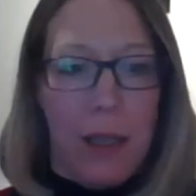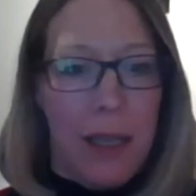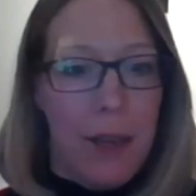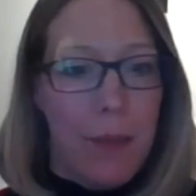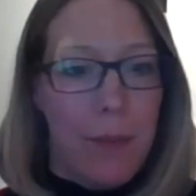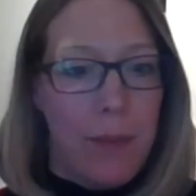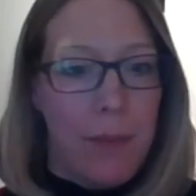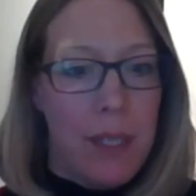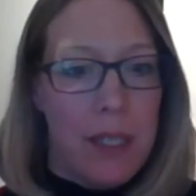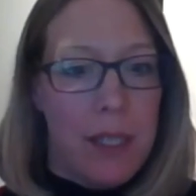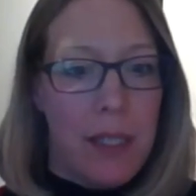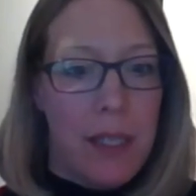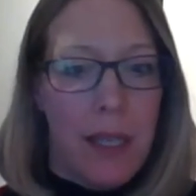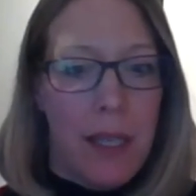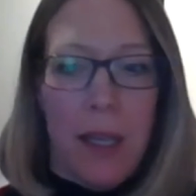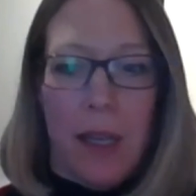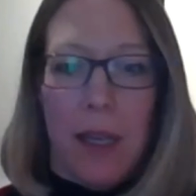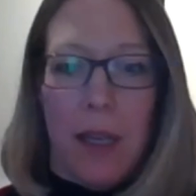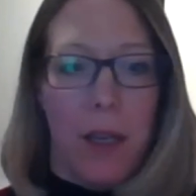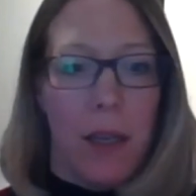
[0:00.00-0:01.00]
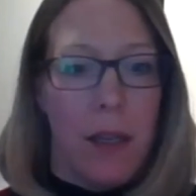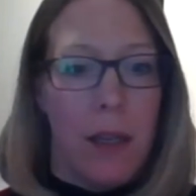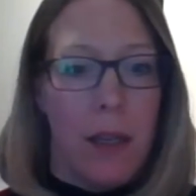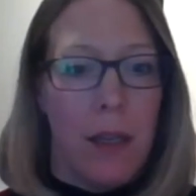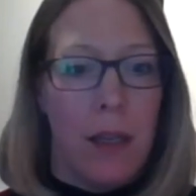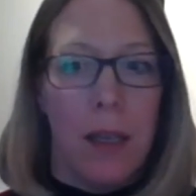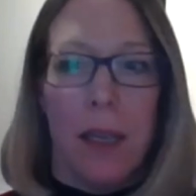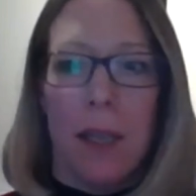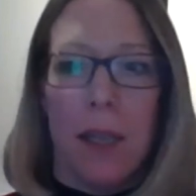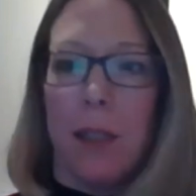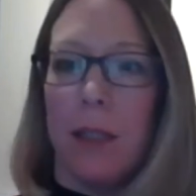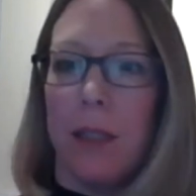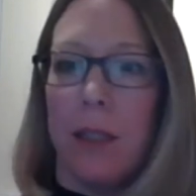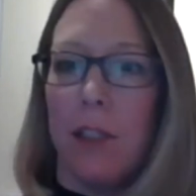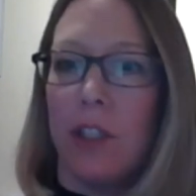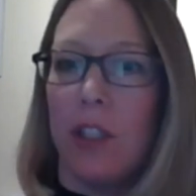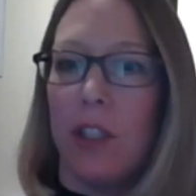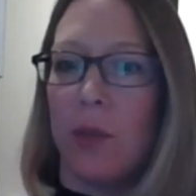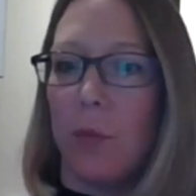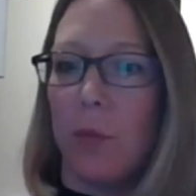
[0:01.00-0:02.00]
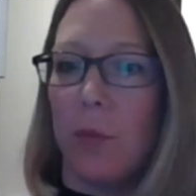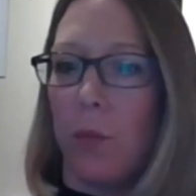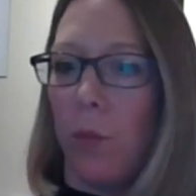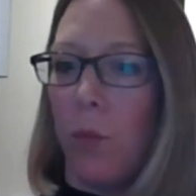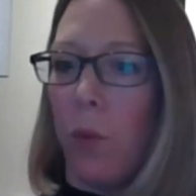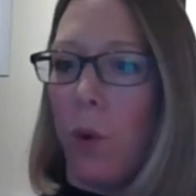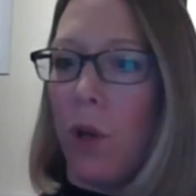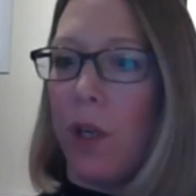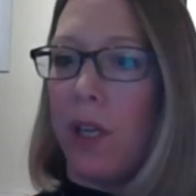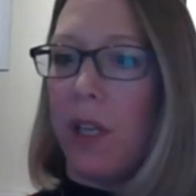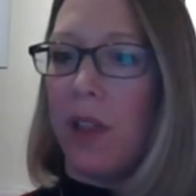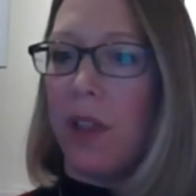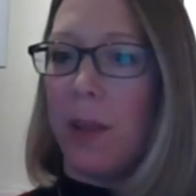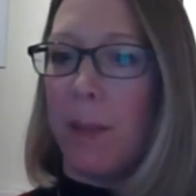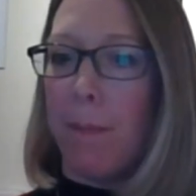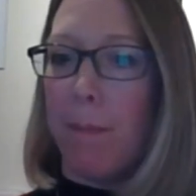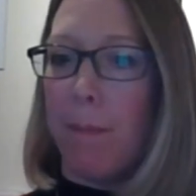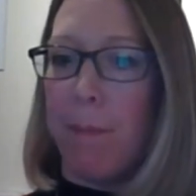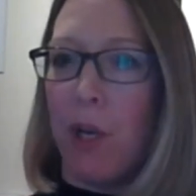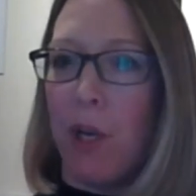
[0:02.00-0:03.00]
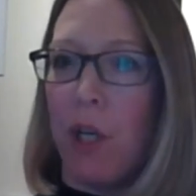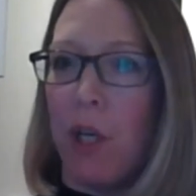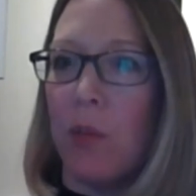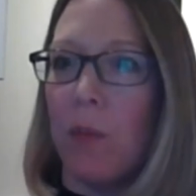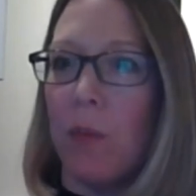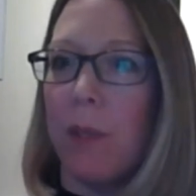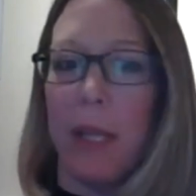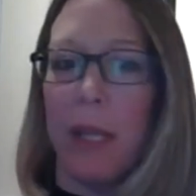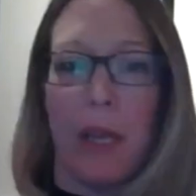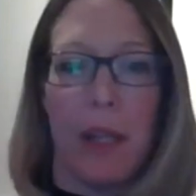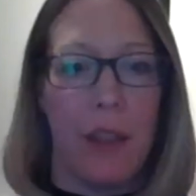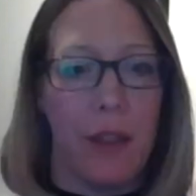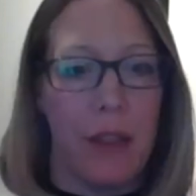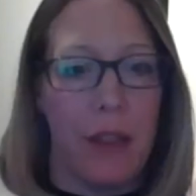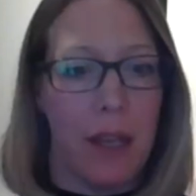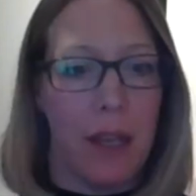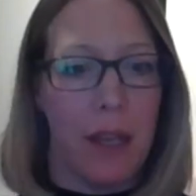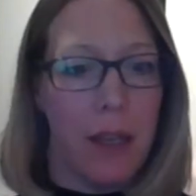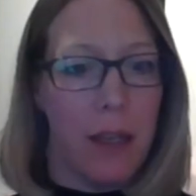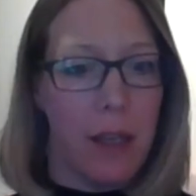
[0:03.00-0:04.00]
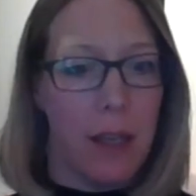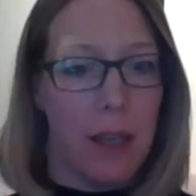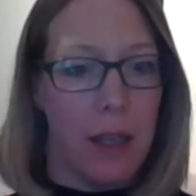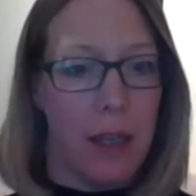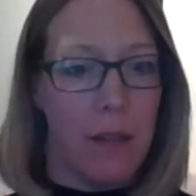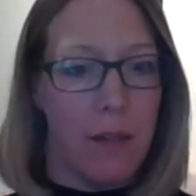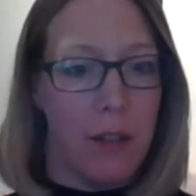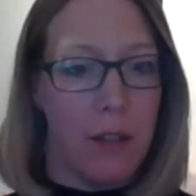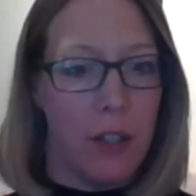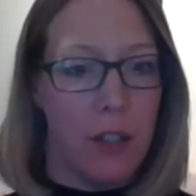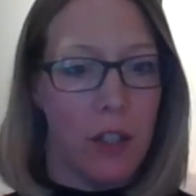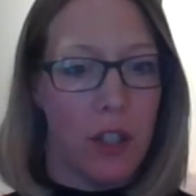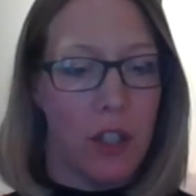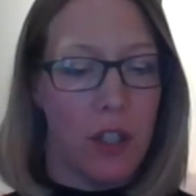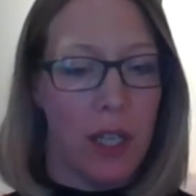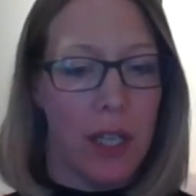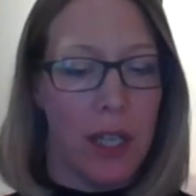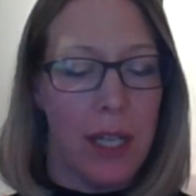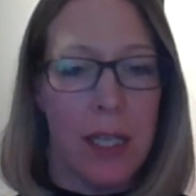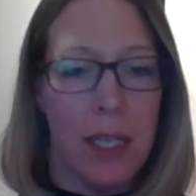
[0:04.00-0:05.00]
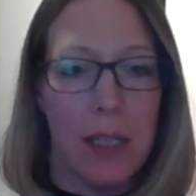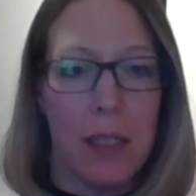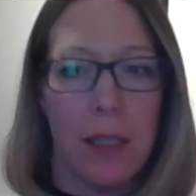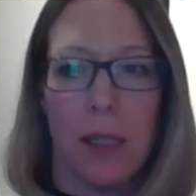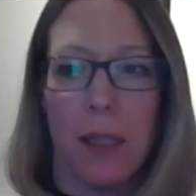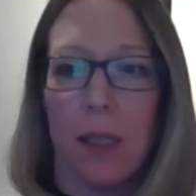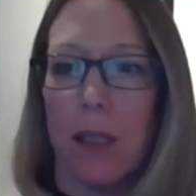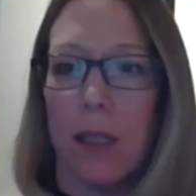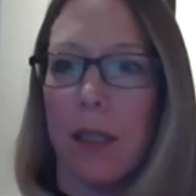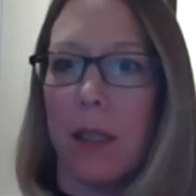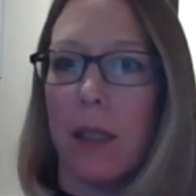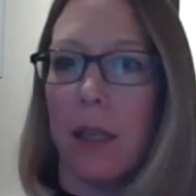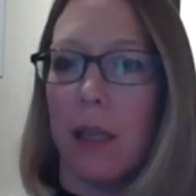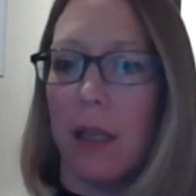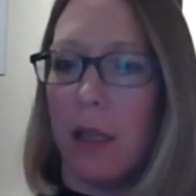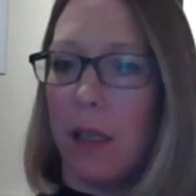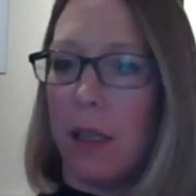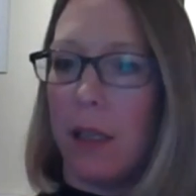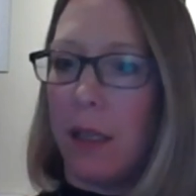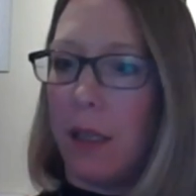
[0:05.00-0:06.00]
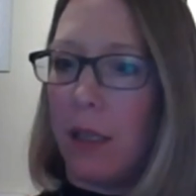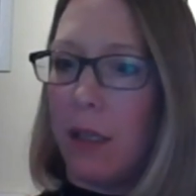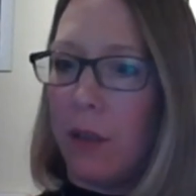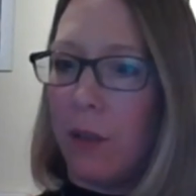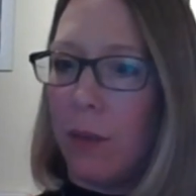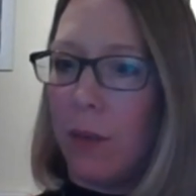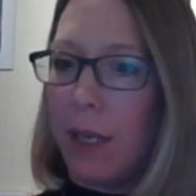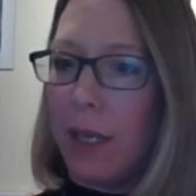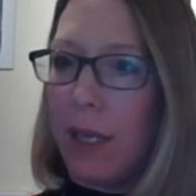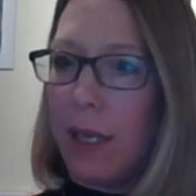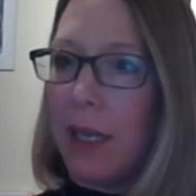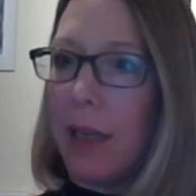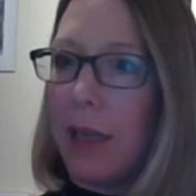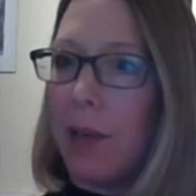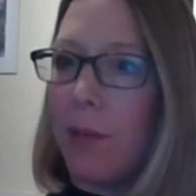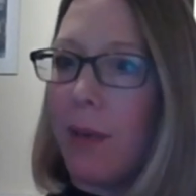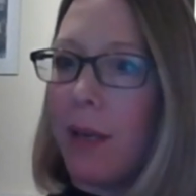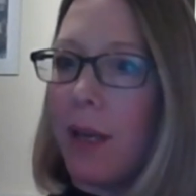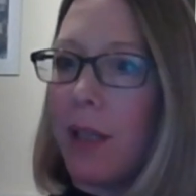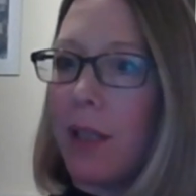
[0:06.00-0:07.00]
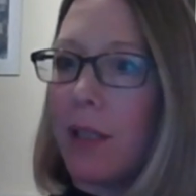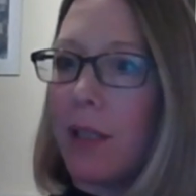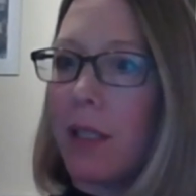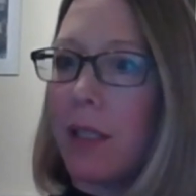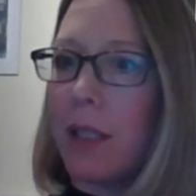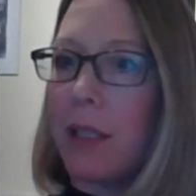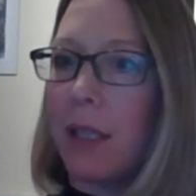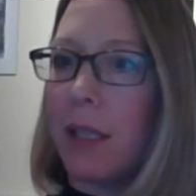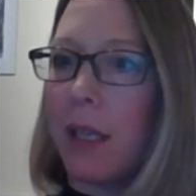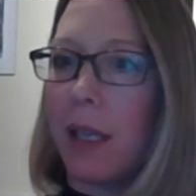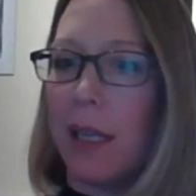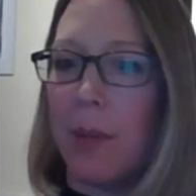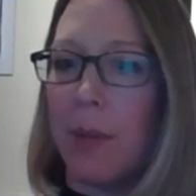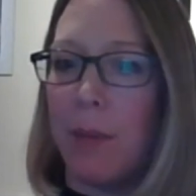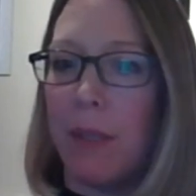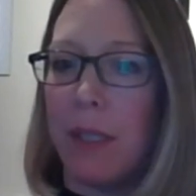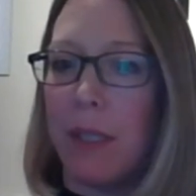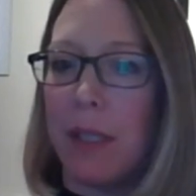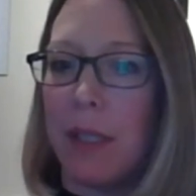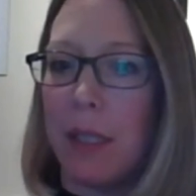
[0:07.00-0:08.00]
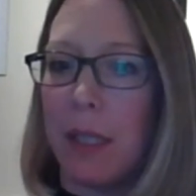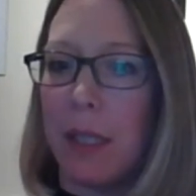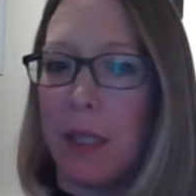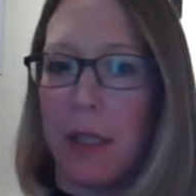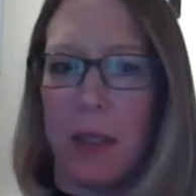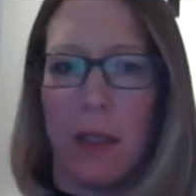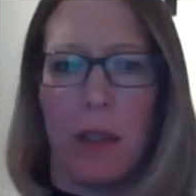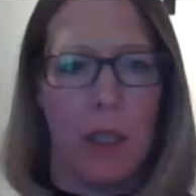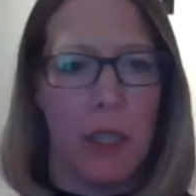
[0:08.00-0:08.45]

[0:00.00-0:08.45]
let me see, just one at the moment, I think, in the chat. Oh, why, why aren't I seeing it? Let me see.